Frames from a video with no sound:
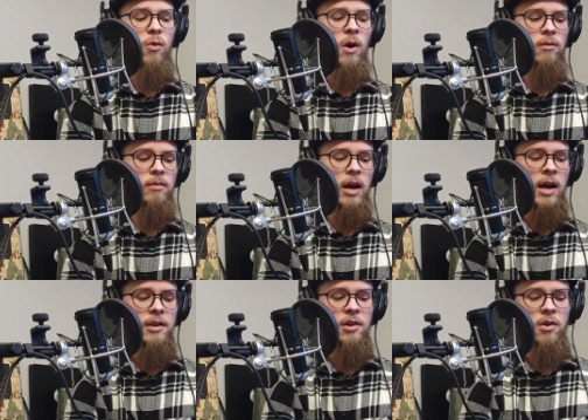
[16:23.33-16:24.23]
Quote,
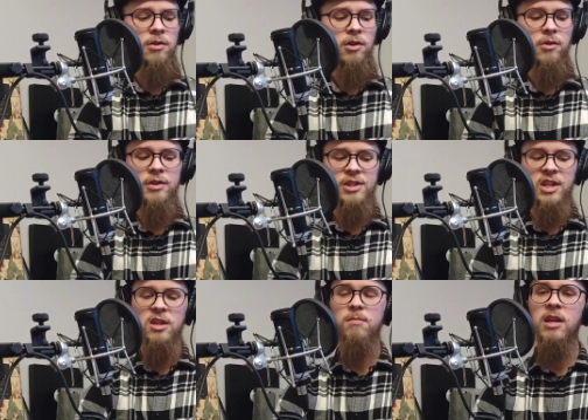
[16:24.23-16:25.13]
I know you're going
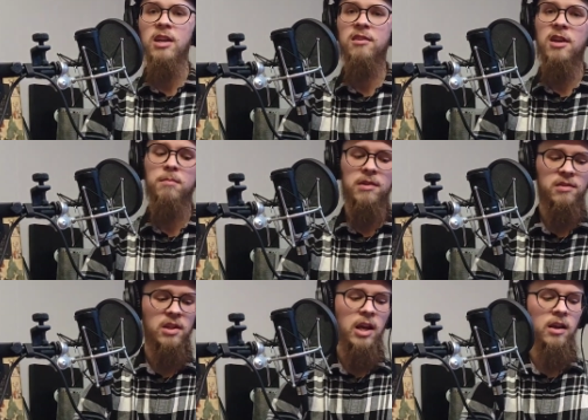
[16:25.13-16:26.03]
to keep making dumb
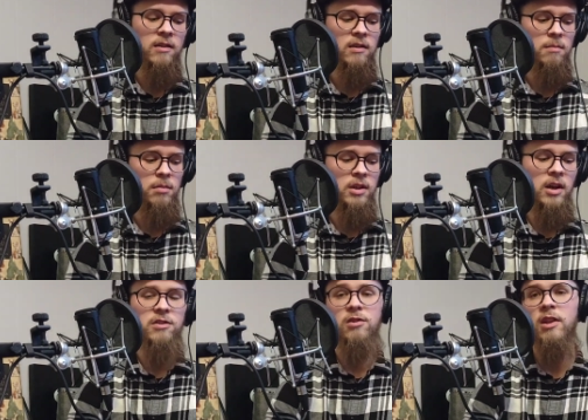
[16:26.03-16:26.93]
mistakes
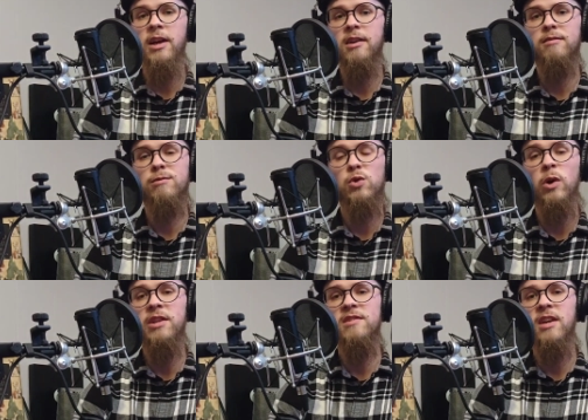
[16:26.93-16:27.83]
because you're like
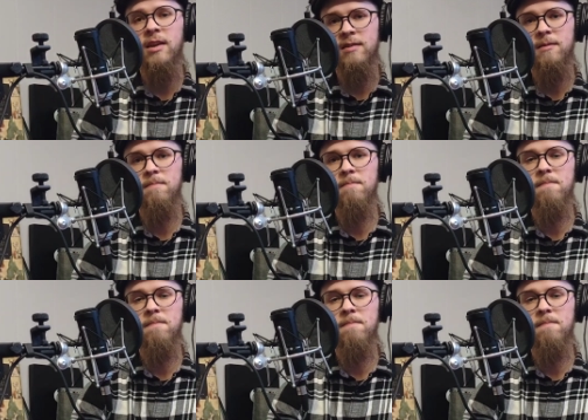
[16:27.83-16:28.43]
26.